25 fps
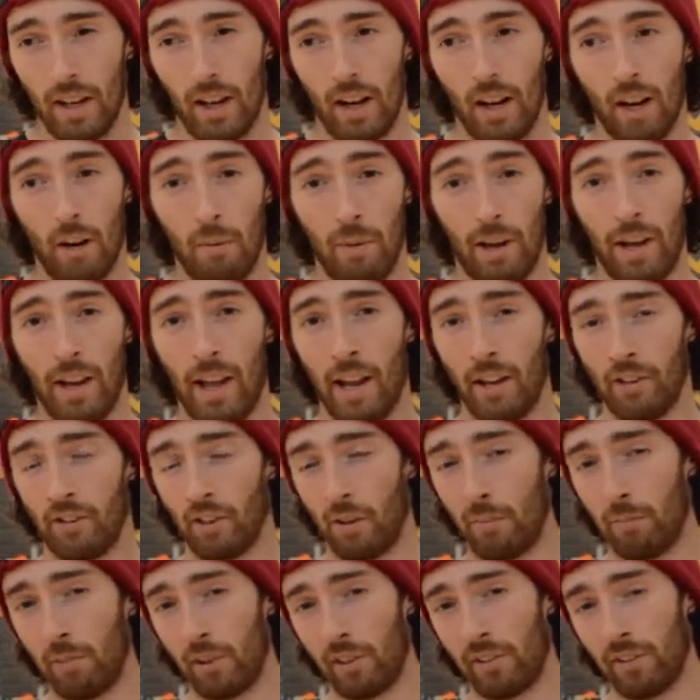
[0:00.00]
Um, and then
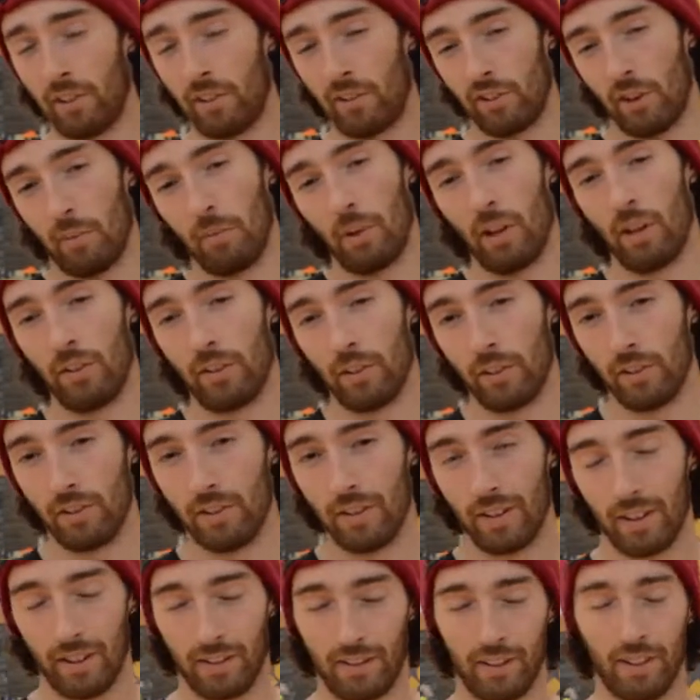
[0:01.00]
Jump Britain, Jump London
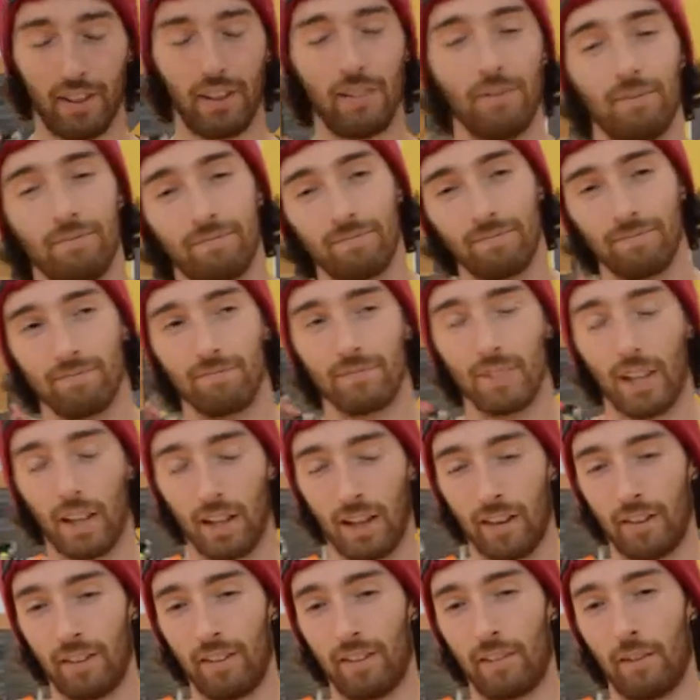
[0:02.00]
is, uh, I
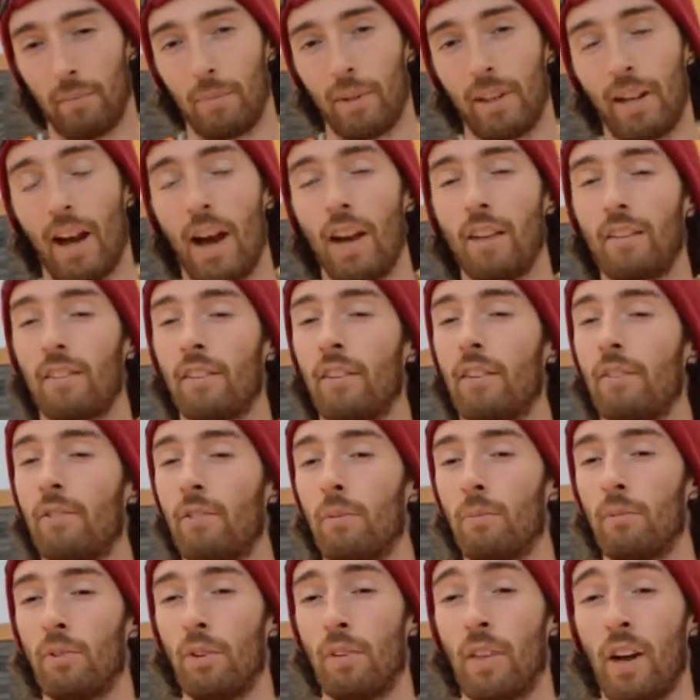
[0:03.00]
guess, is the big answer
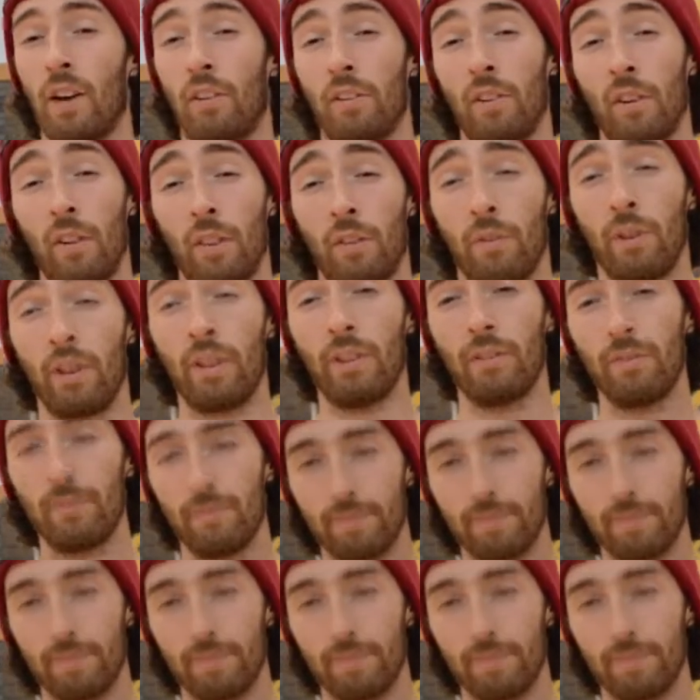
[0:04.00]
from 2003.